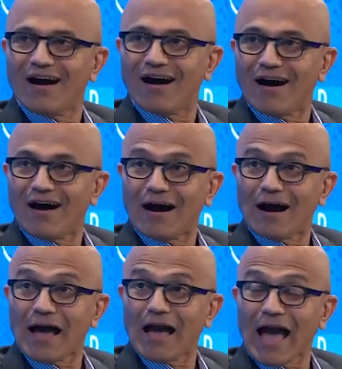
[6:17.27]

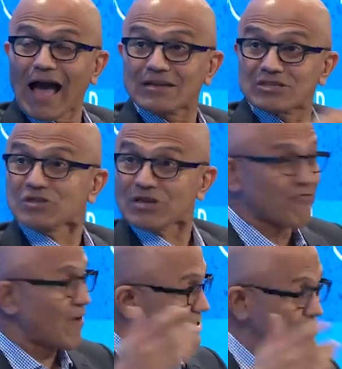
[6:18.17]
Uh, as, in
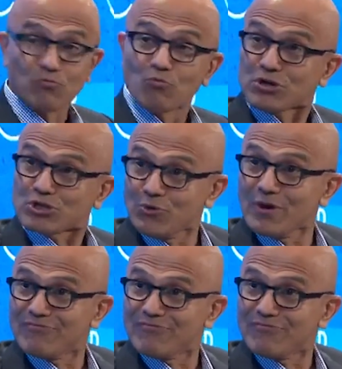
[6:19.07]
fact, what you